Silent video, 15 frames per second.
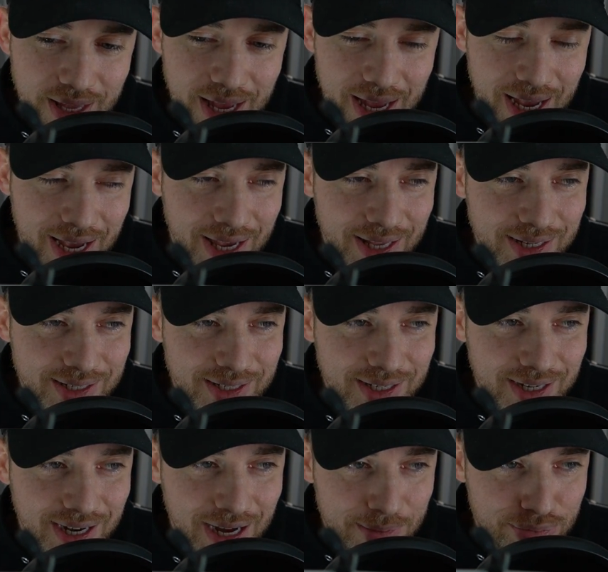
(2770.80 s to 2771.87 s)
And
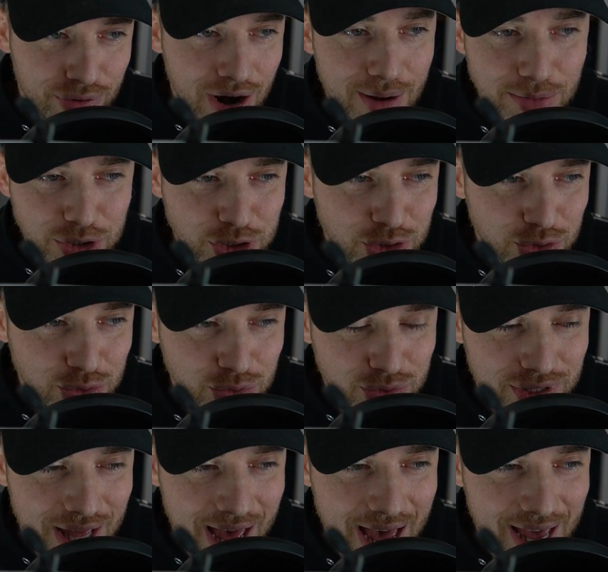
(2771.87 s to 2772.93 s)
I promise you
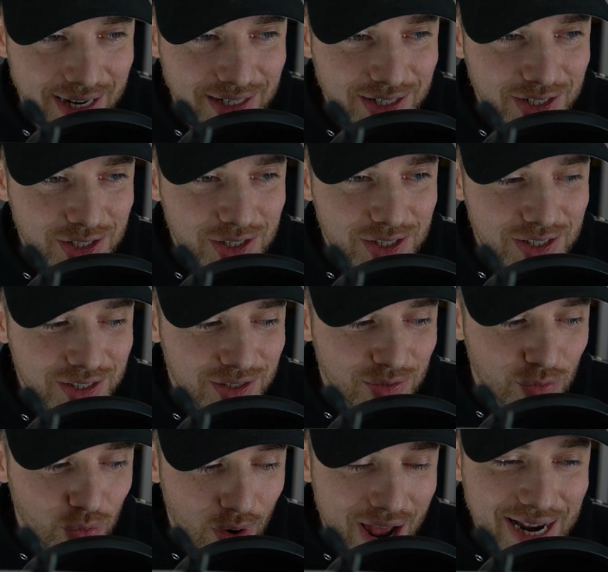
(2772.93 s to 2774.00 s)
that
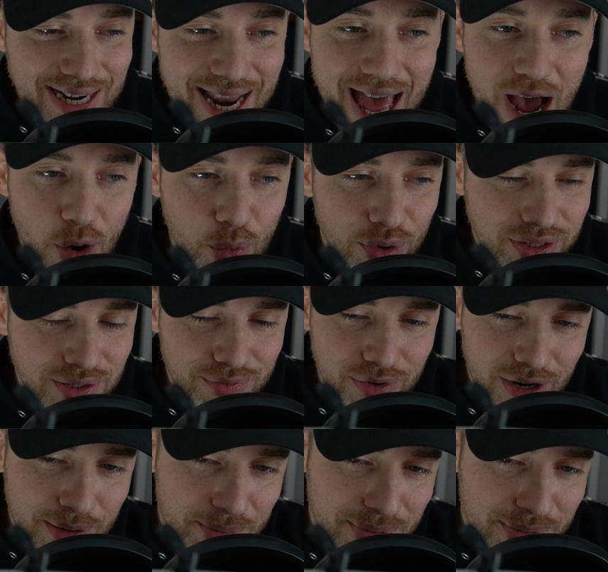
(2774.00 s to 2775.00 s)
right now we're at the very